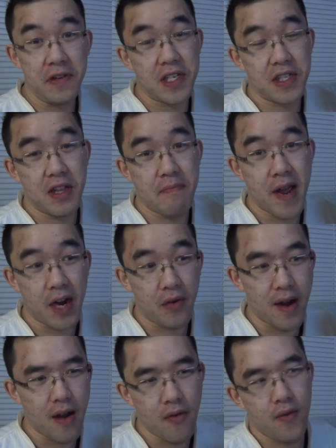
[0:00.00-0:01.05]
Furnace in the
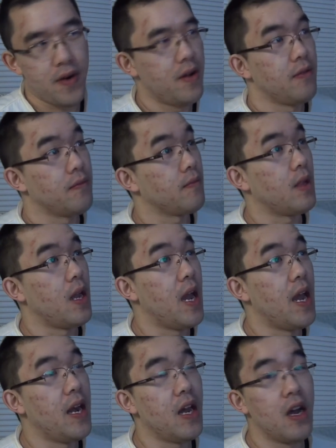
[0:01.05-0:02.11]
background.
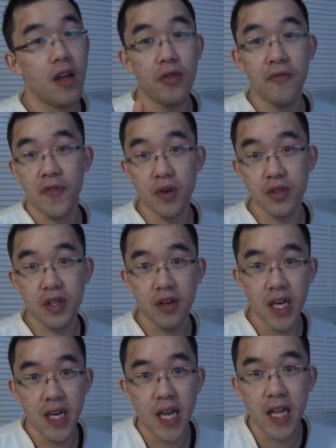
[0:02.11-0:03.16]
And uh, the votes
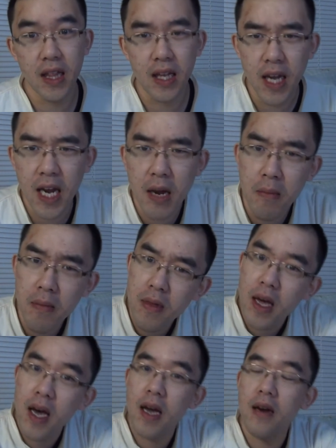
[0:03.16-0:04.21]
are in, and the game
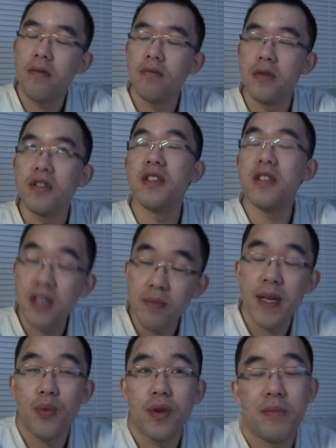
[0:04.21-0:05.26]
that
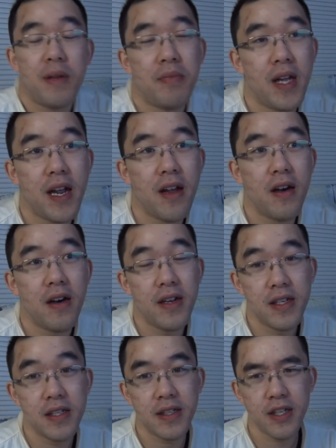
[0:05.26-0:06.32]
system that we're going to be playing on
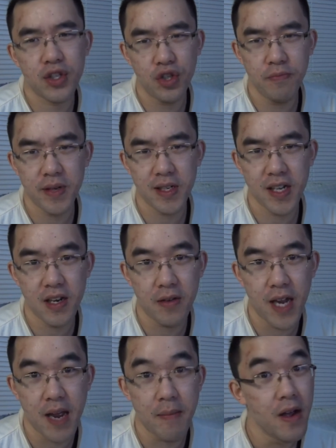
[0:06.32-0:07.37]
is a Super
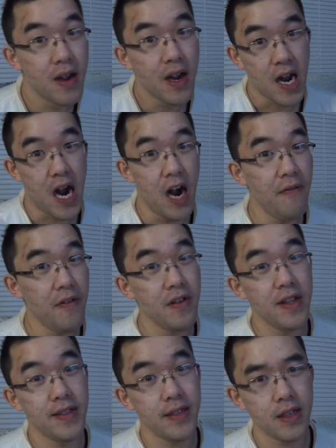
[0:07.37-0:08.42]
Nintendo game.
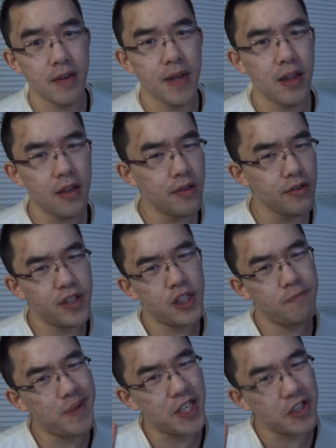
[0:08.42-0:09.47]
However, this is going to be a little
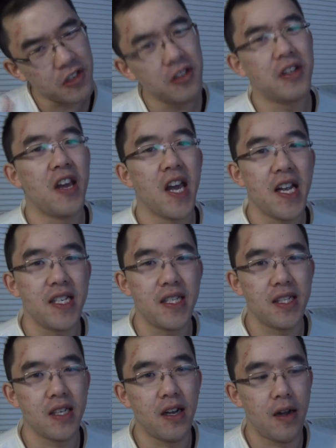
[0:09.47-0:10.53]
special
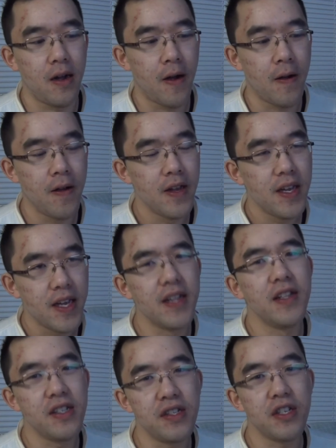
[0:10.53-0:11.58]
case uh,
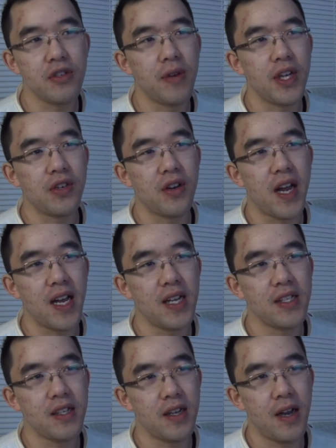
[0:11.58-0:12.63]
in this situation,
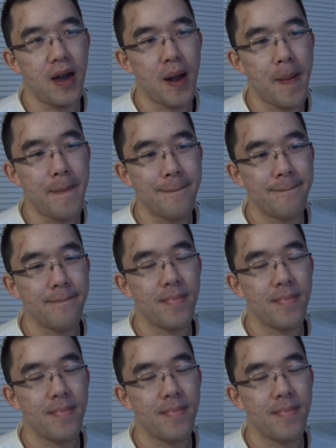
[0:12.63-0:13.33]
as um,